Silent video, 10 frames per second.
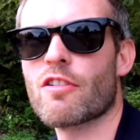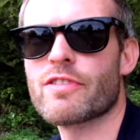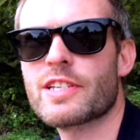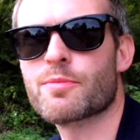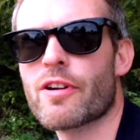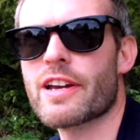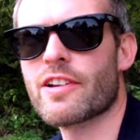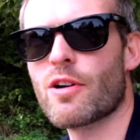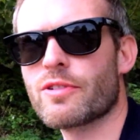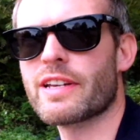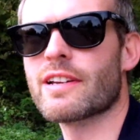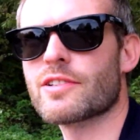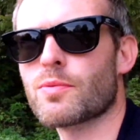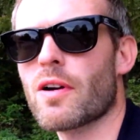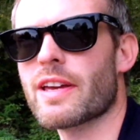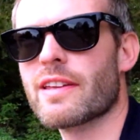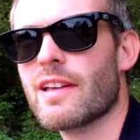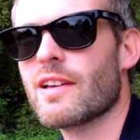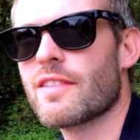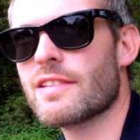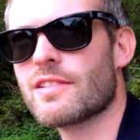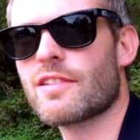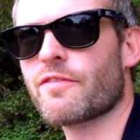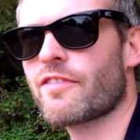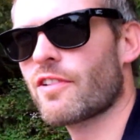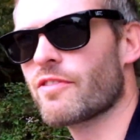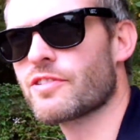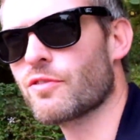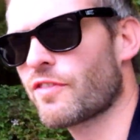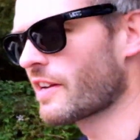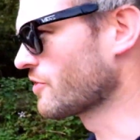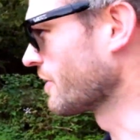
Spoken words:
resprayed Old English white. This is the original factory